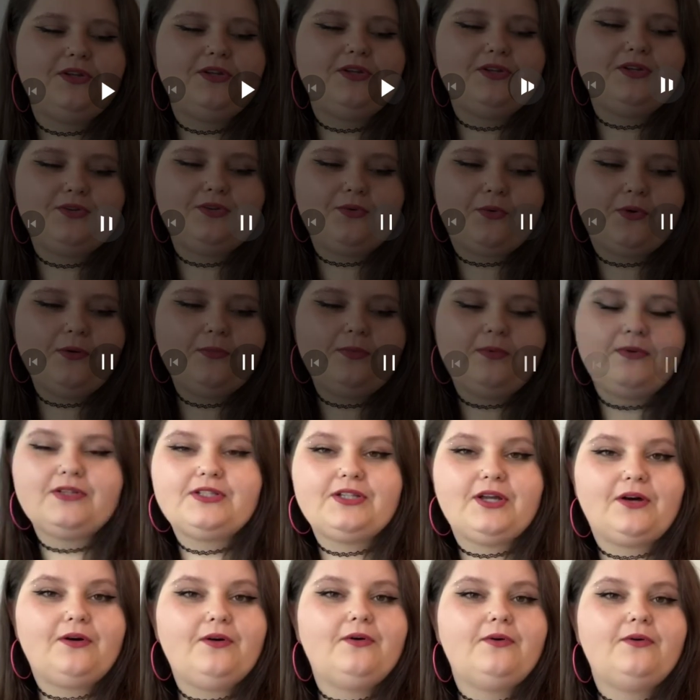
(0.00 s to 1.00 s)
Adorable.
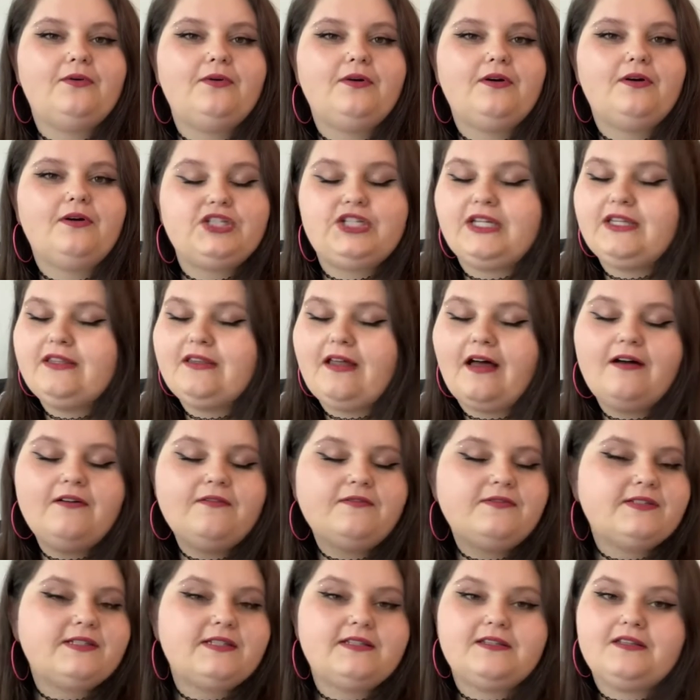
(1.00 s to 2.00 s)
So she
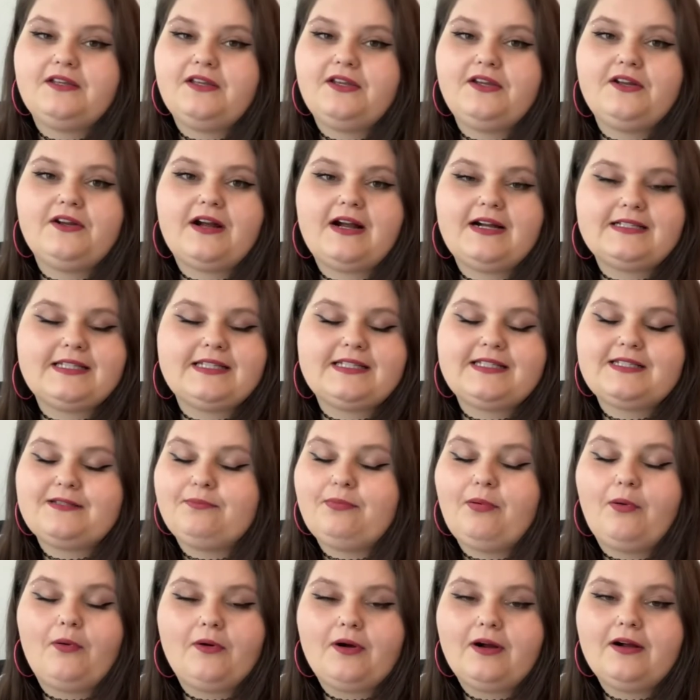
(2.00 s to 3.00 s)
loves your guys'
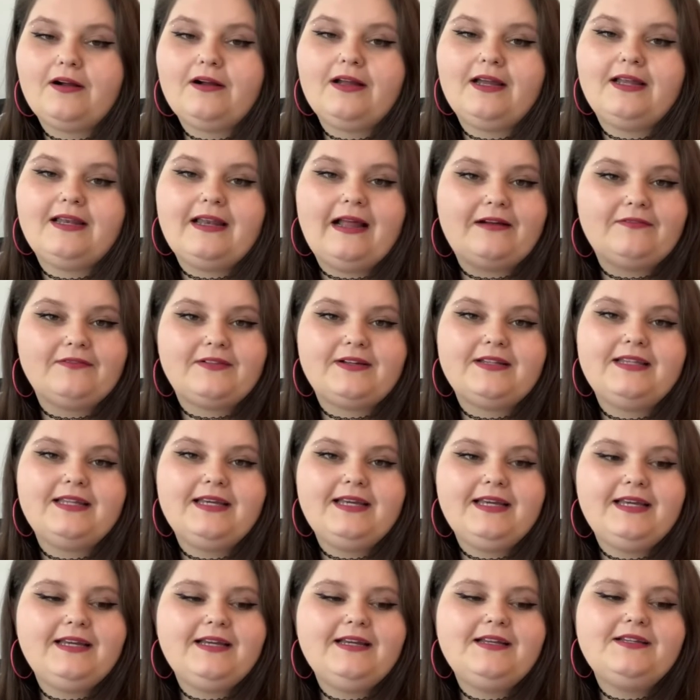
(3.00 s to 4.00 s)
support and
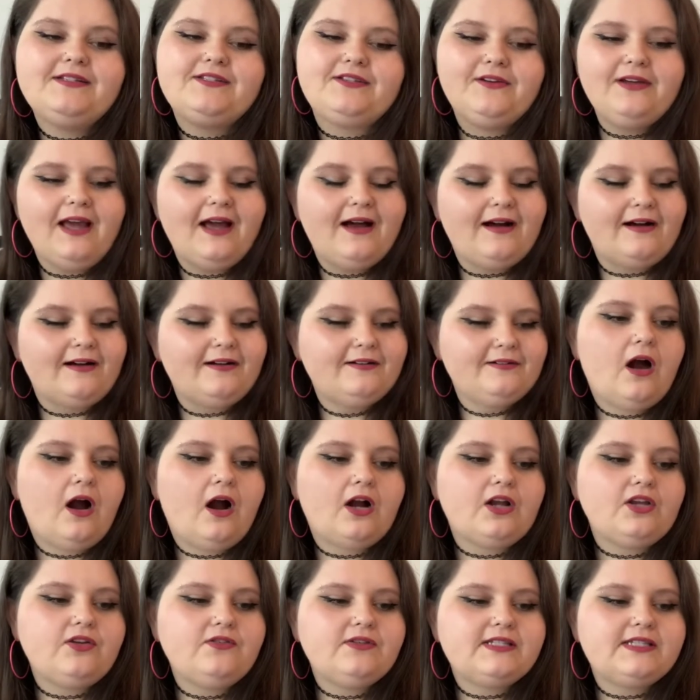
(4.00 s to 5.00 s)
everything. So yeah.
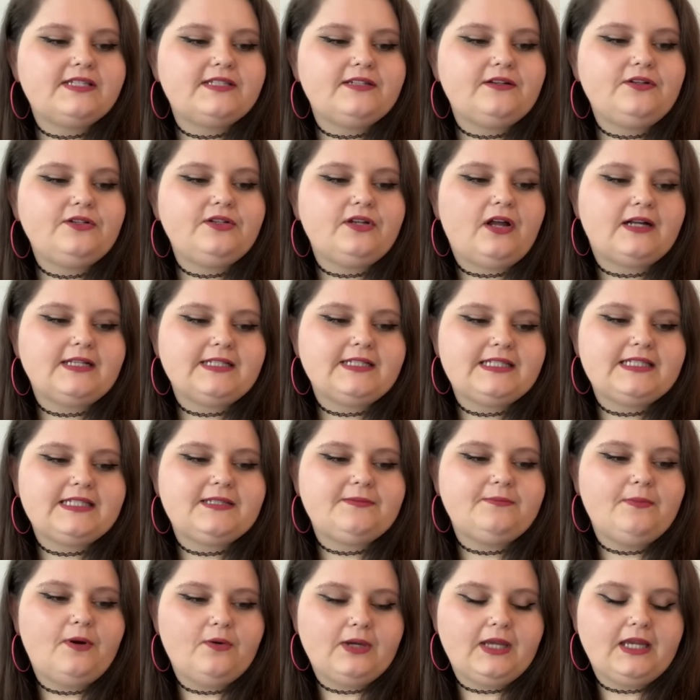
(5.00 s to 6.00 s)
Are you still not
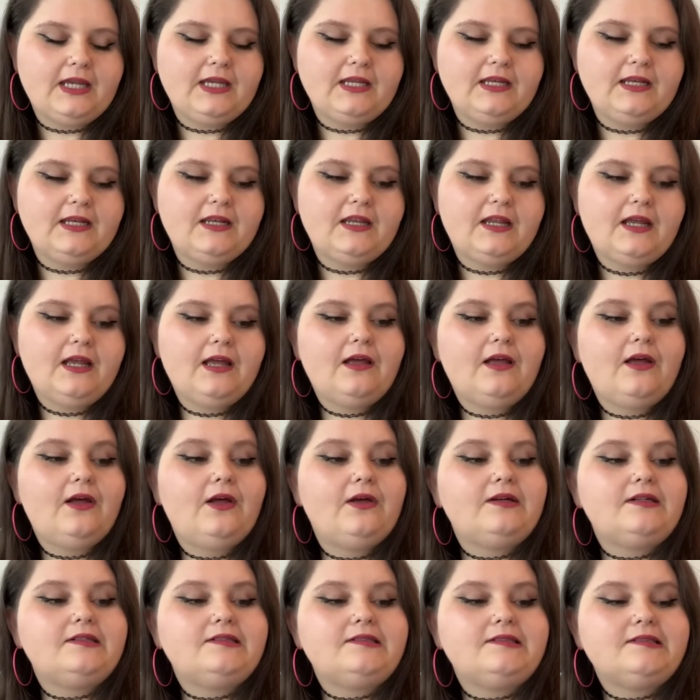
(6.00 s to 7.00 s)
smoking?
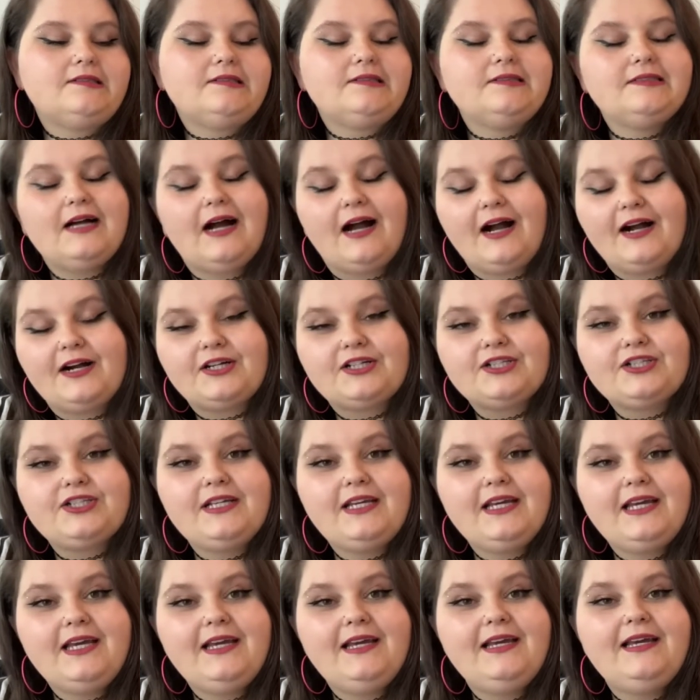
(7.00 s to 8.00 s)

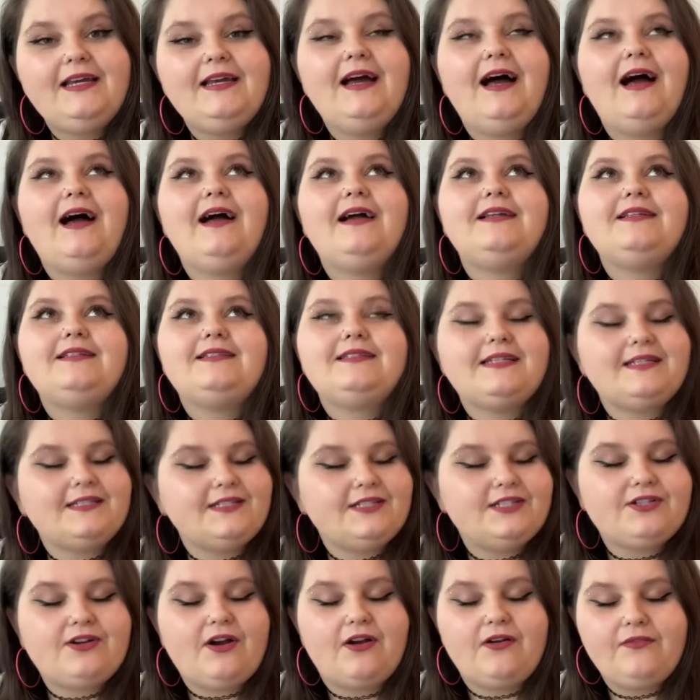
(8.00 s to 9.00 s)
Actually, I did
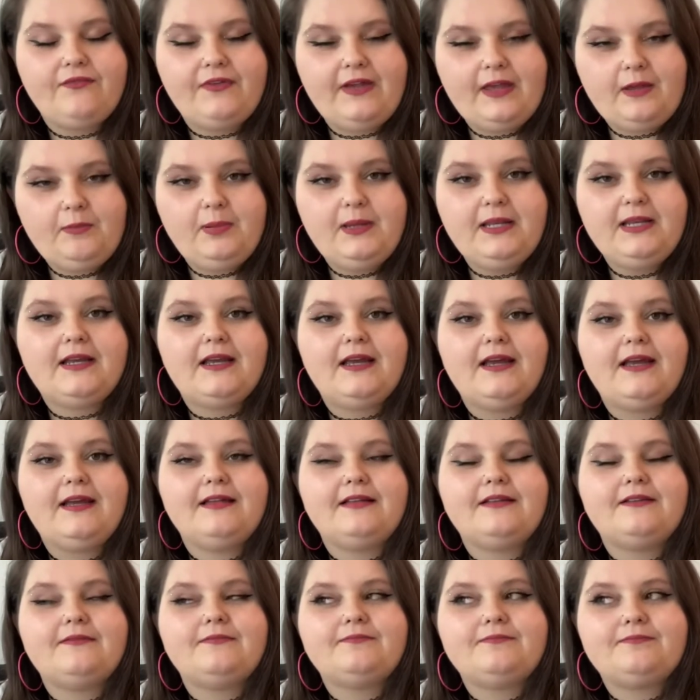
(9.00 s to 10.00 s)
start vaping
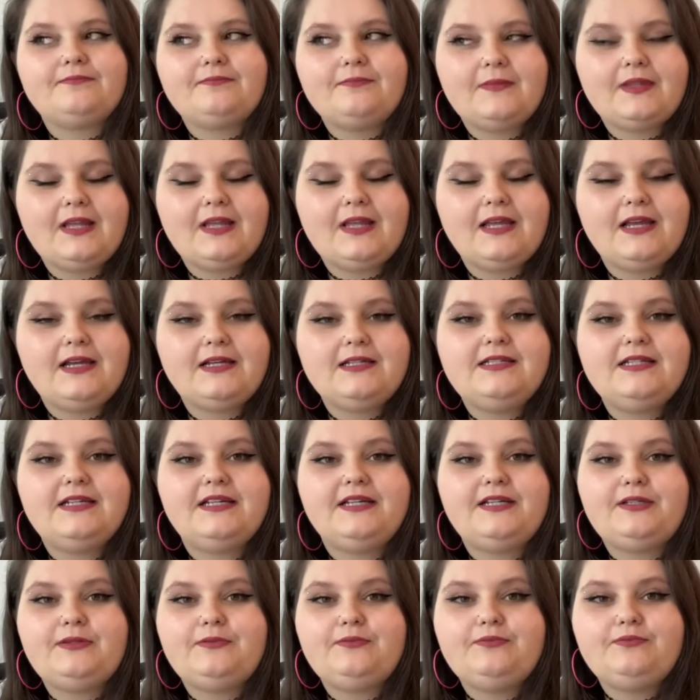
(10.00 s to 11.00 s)
again. I did.
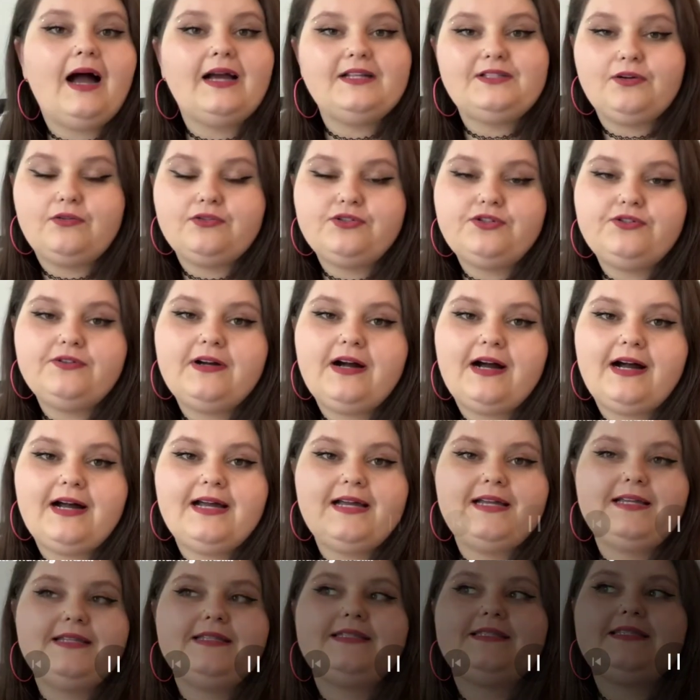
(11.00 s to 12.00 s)
I told you
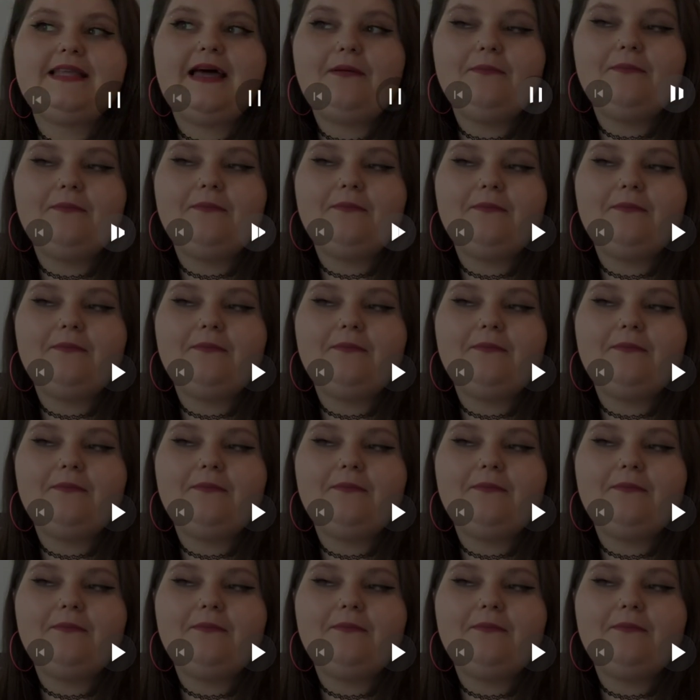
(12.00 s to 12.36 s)
guys that me.